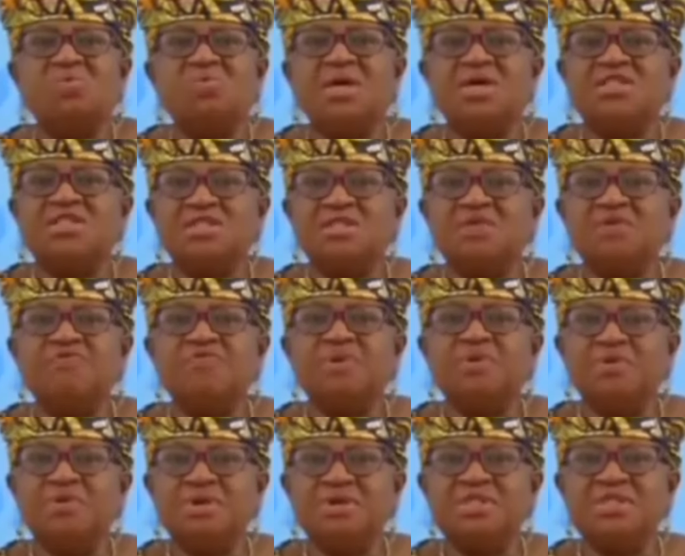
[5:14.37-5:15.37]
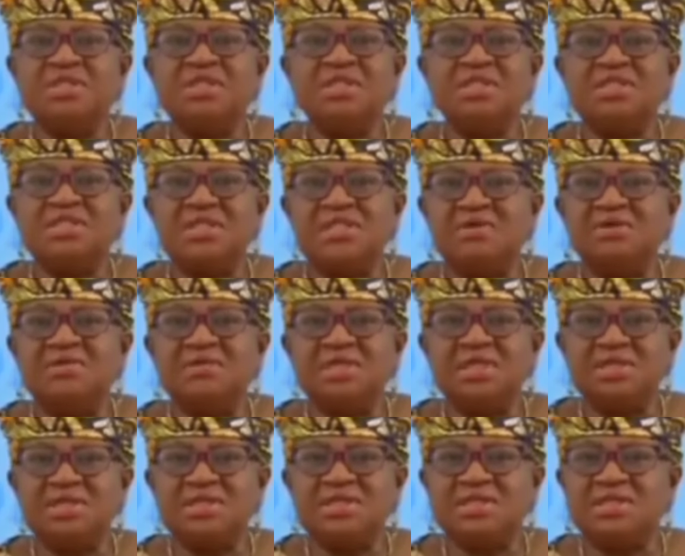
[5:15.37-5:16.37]
The question for us in the
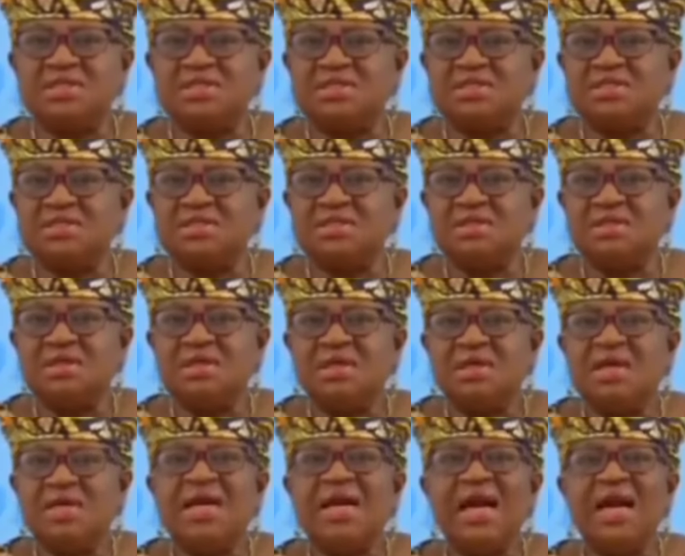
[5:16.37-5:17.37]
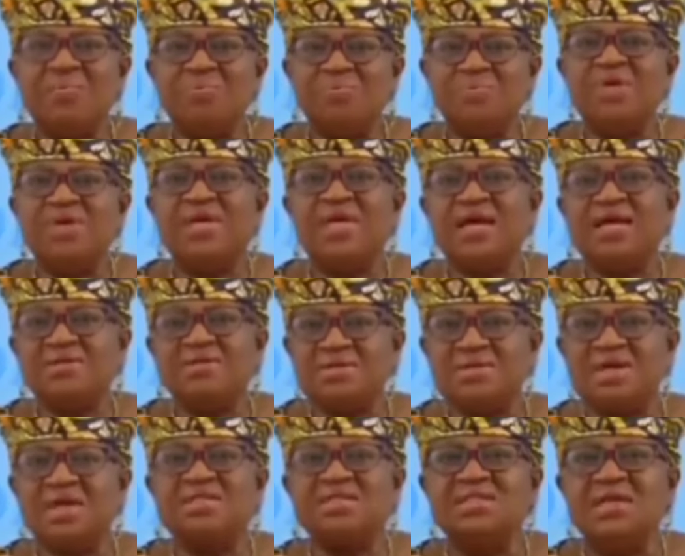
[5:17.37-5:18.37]
Southeast is, can we
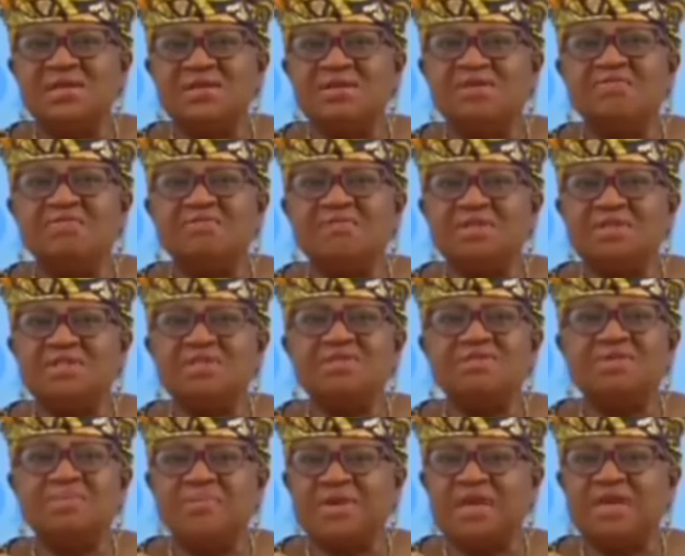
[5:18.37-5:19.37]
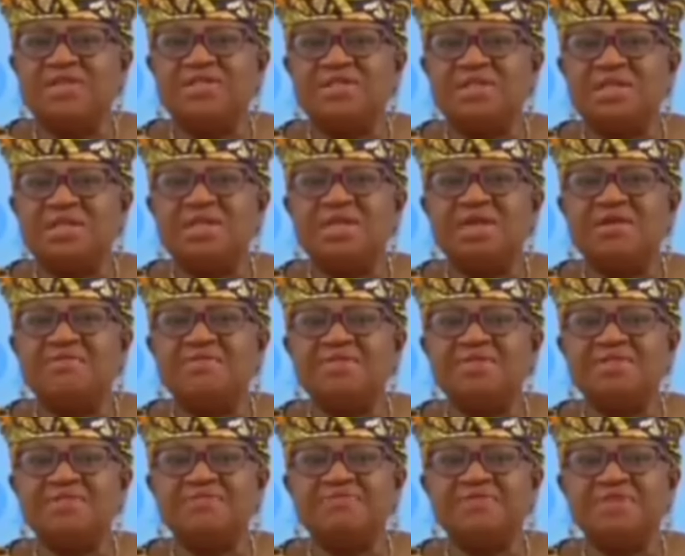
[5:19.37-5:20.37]
attract any of this supply chain
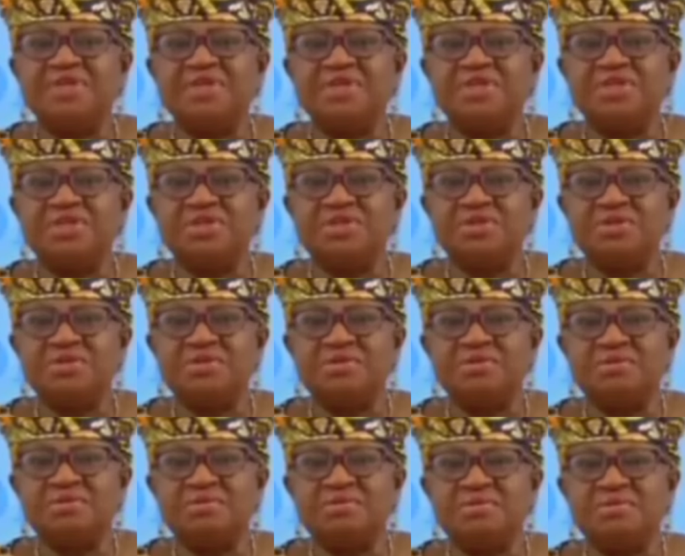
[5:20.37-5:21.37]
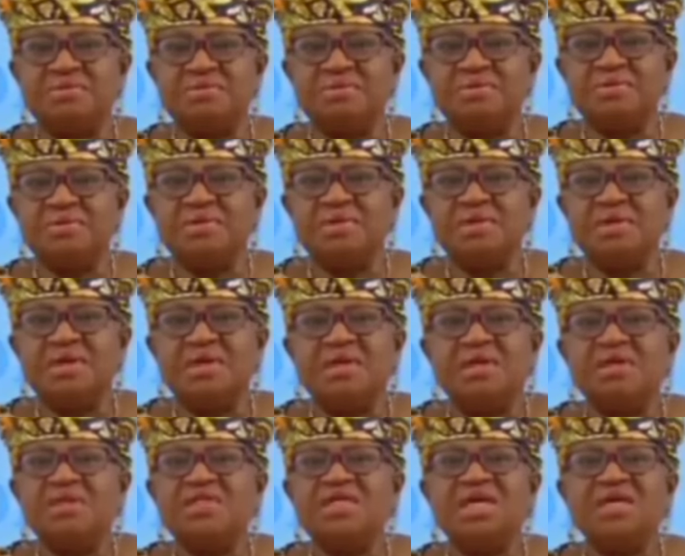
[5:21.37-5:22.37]
diversification?
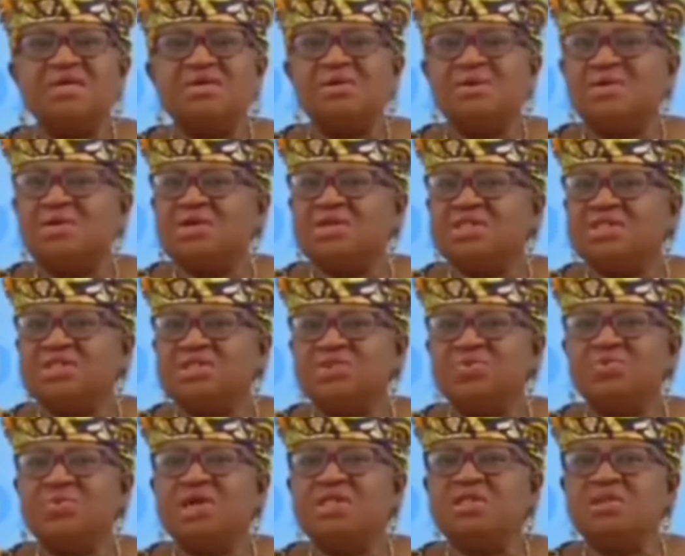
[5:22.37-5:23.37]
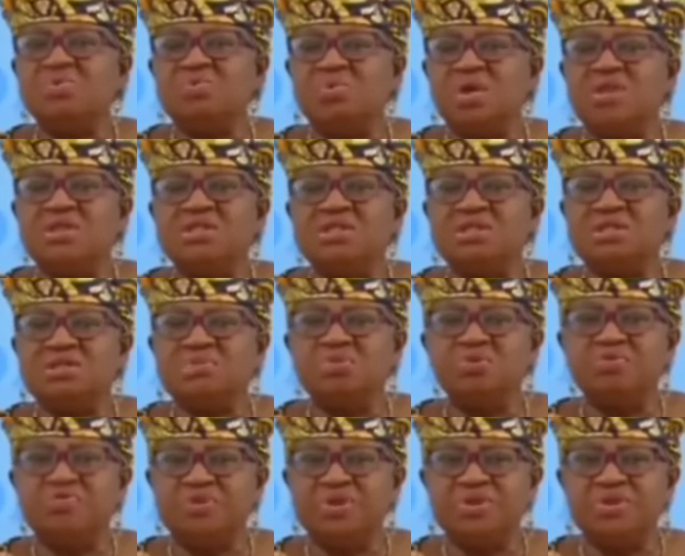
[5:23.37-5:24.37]
Technology is where the world is
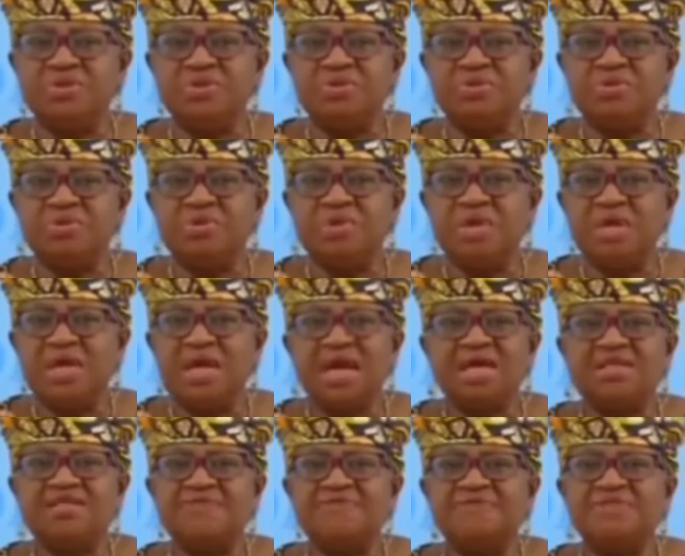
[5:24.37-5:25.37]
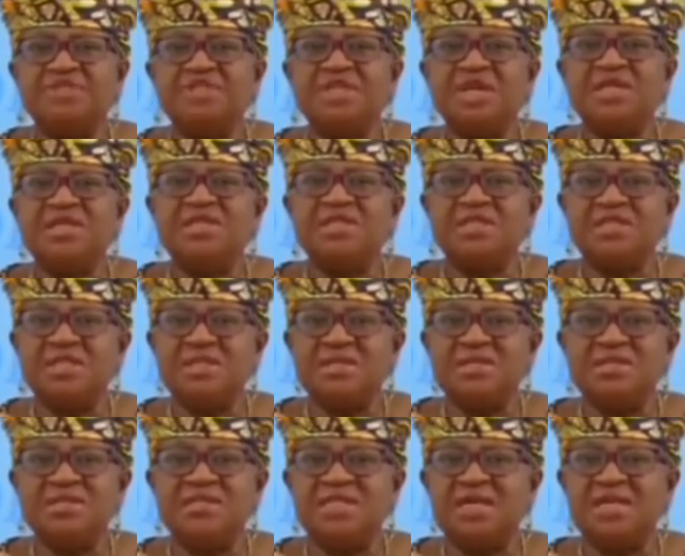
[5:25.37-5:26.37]
moving to. Artificial
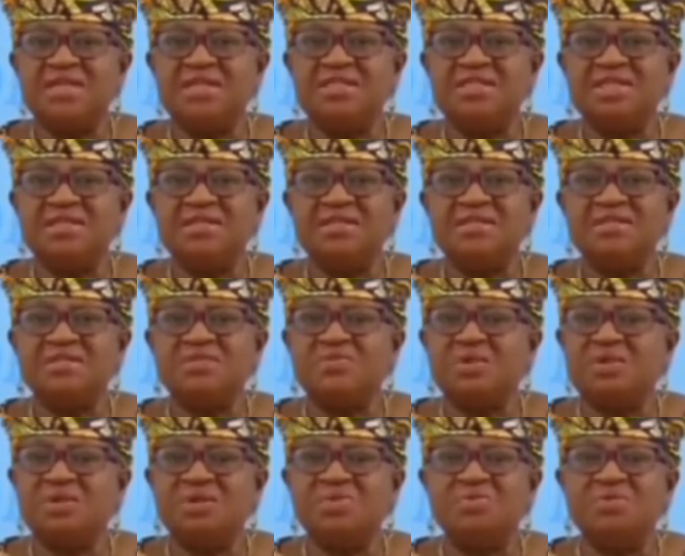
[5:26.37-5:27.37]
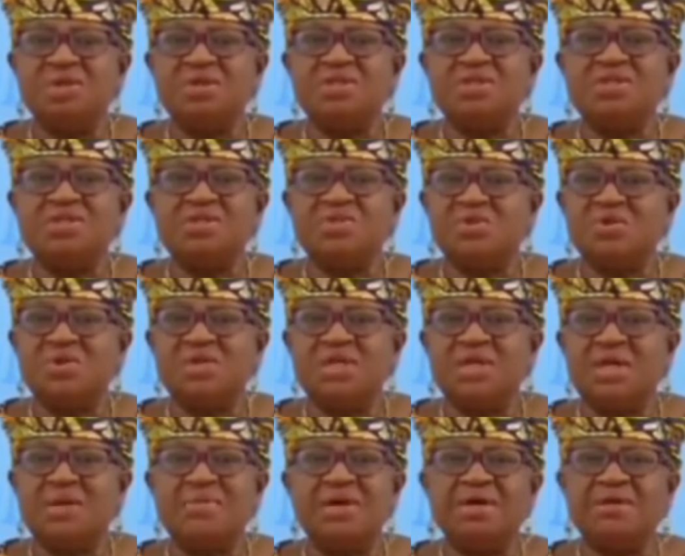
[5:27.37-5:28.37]
intelligence is what the world is
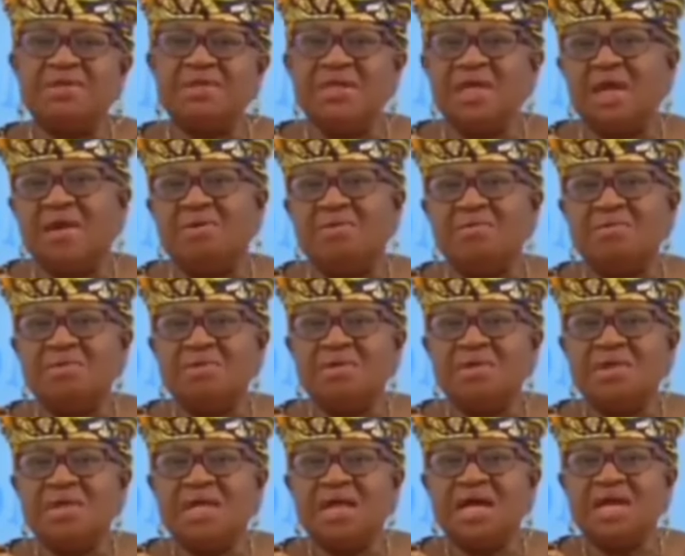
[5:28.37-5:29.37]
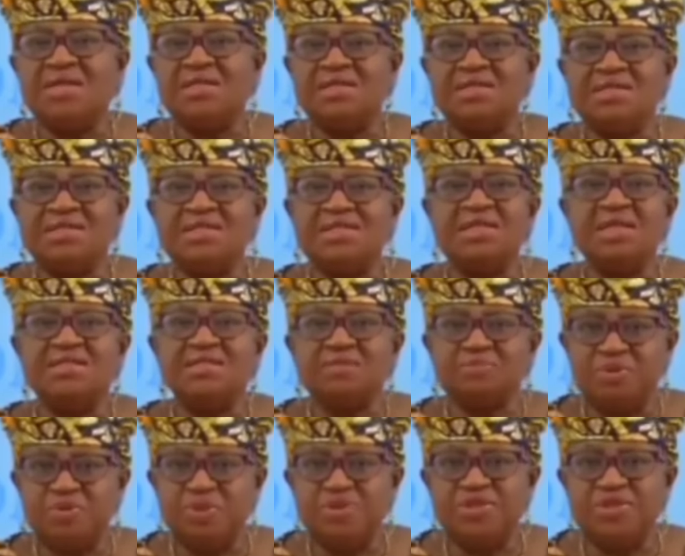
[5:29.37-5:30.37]
talking about now, and it is
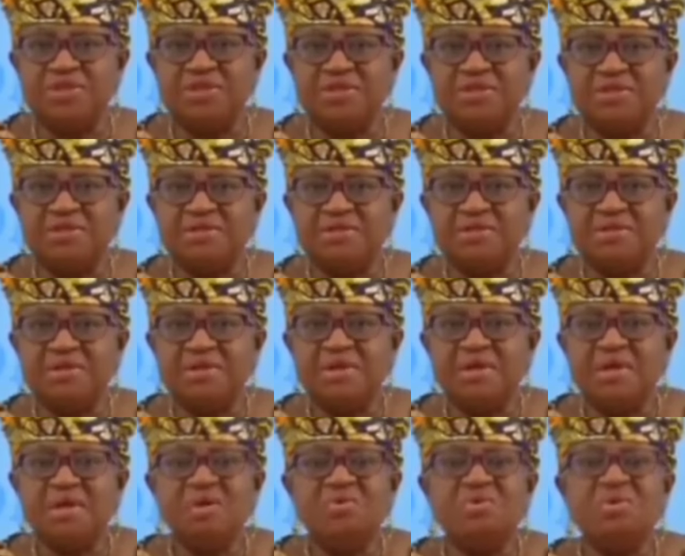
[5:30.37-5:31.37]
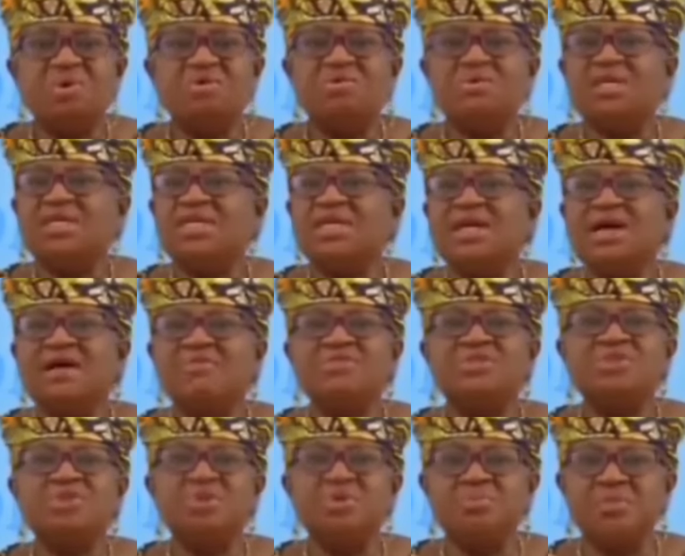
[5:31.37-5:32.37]
exploding. We already
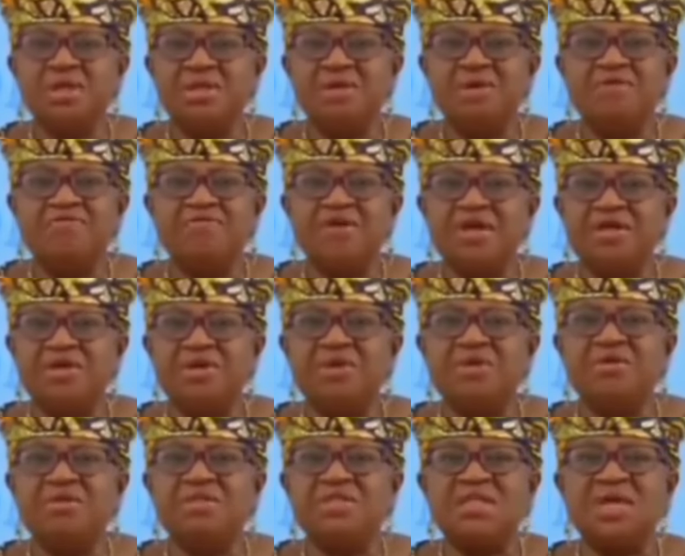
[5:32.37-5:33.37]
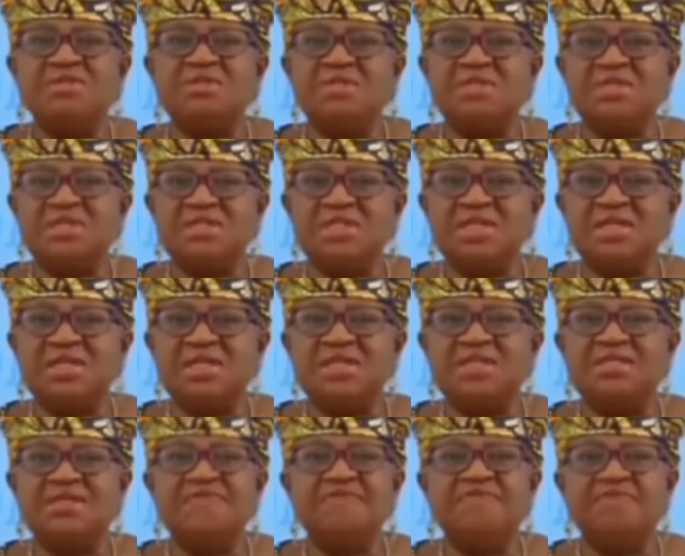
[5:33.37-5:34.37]
have so many of our young
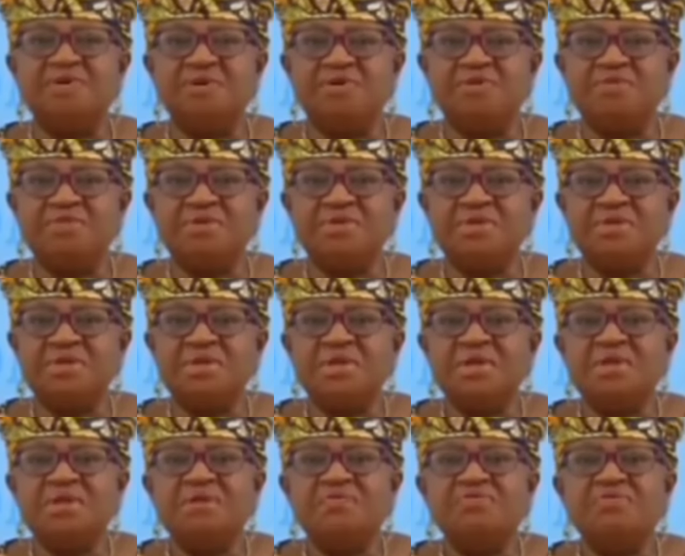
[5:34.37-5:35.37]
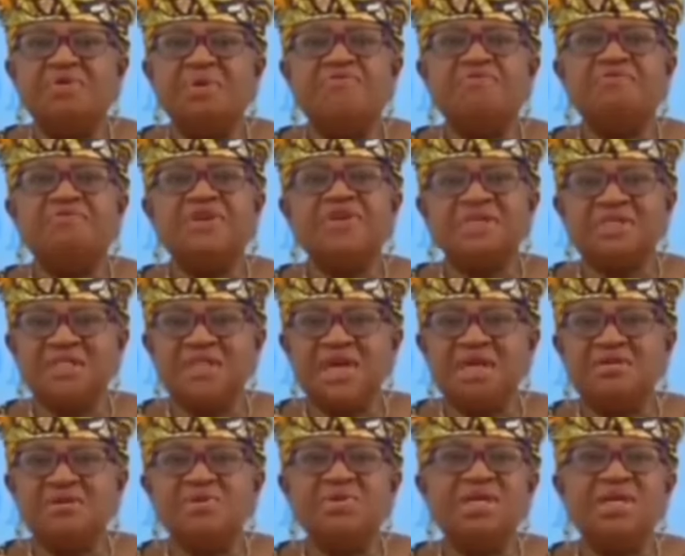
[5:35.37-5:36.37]
Southeasterners involved, from
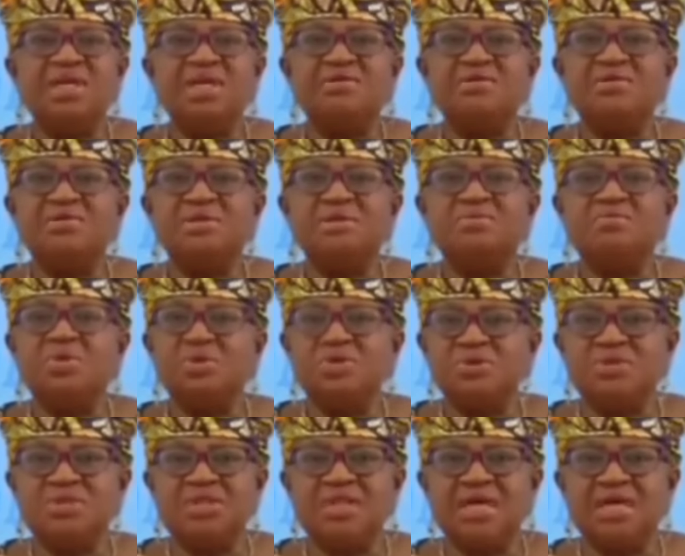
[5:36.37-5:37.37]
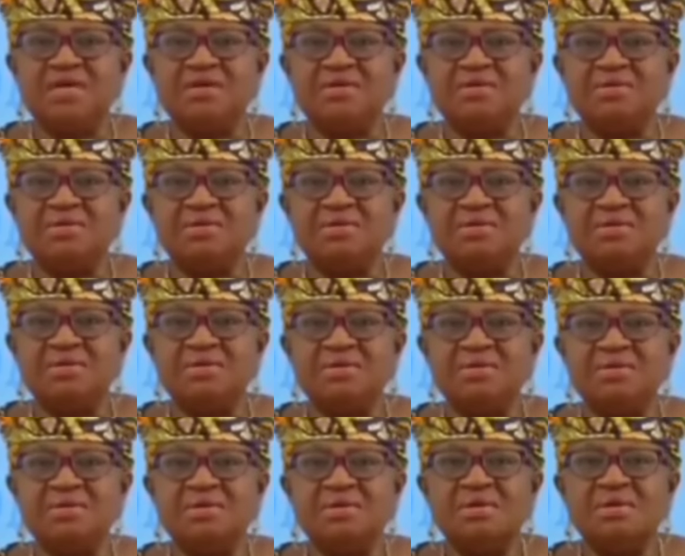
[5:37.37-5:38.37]
fintech to electric motorcycles.